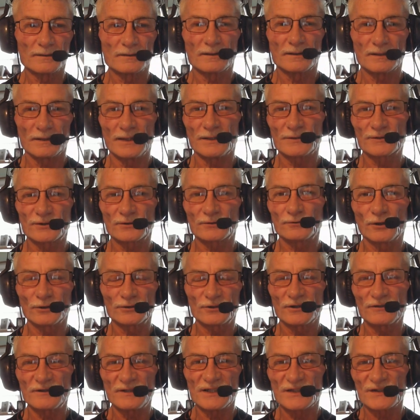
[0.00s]
is to look
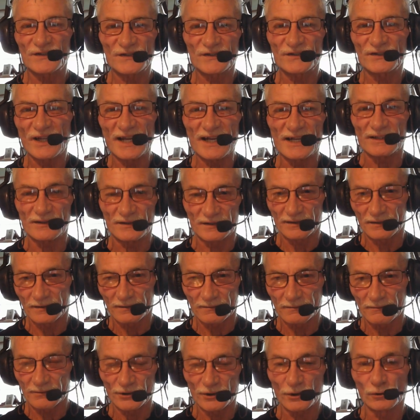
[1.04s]
to the estate,
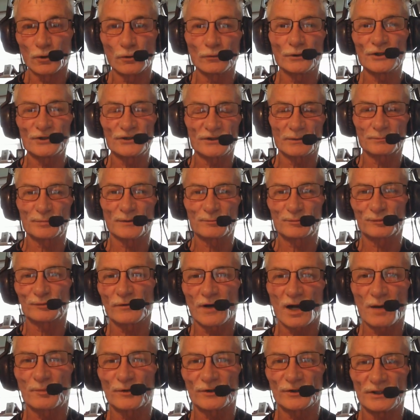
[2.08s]
your ownership of
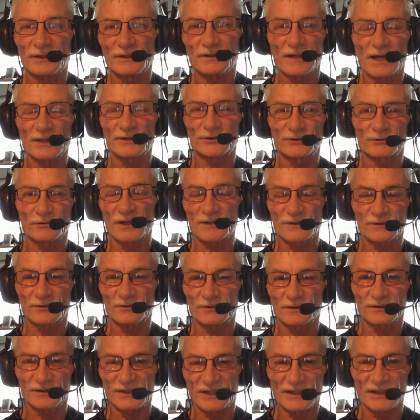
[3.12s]
property that
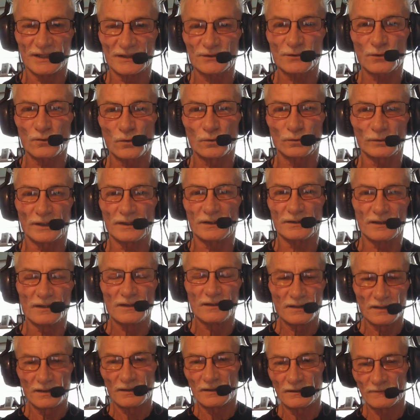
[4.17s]
trustee is holding,
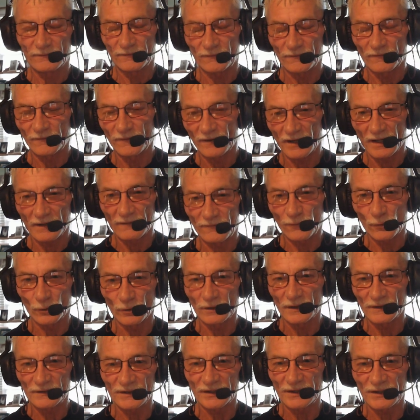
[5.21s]
for
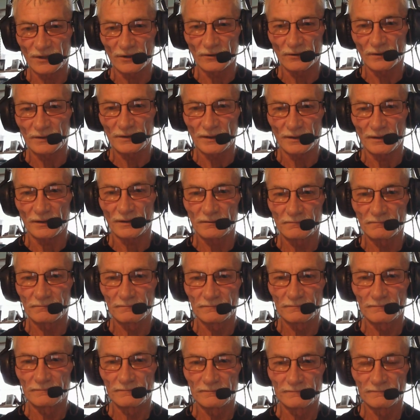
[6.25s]
the security.
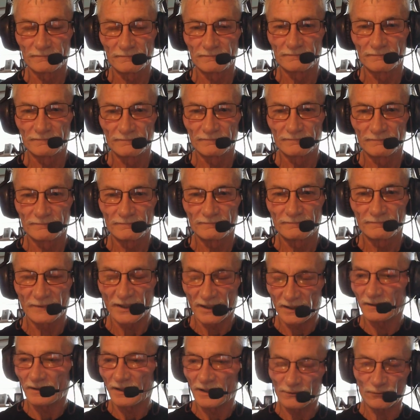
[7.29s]

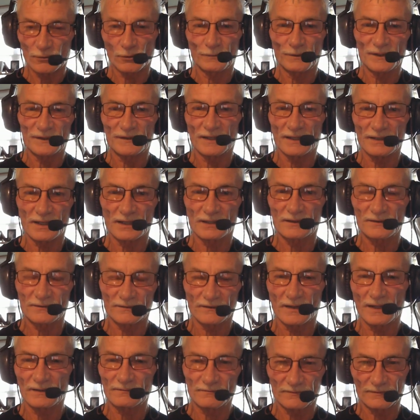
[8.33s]
That's what we say, that's
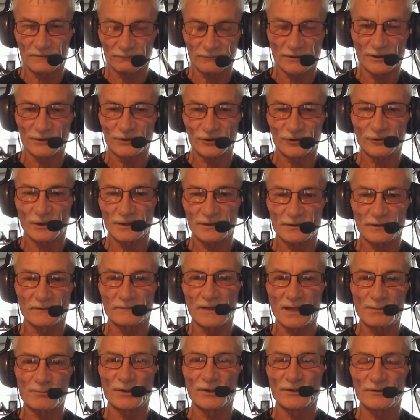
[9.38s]
registration of
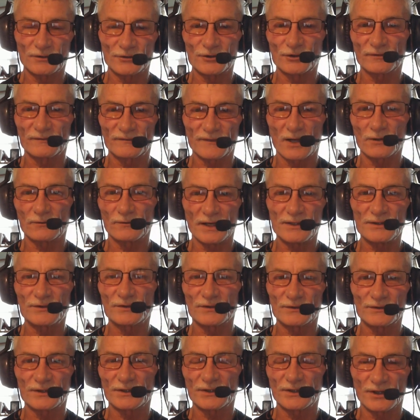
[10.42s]
live birth is your foundation
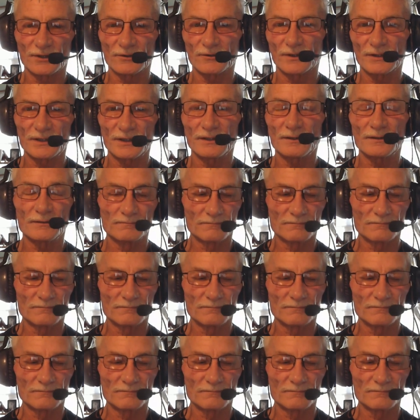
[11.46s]
security.